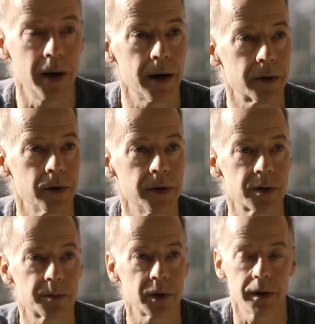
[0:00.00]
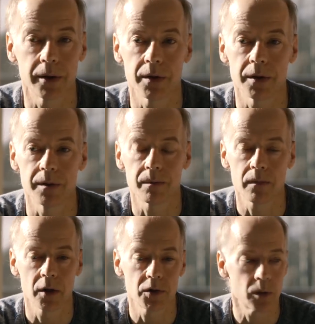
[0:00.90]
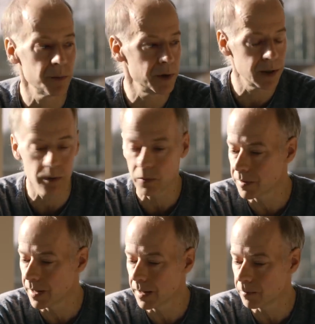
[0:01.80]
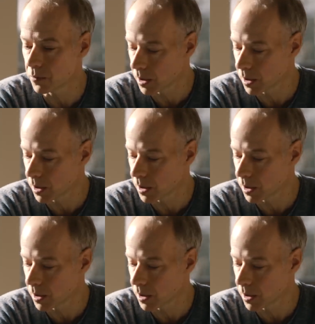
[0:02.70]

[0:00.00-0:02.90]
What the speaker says: matter is a polarity. So we begin with that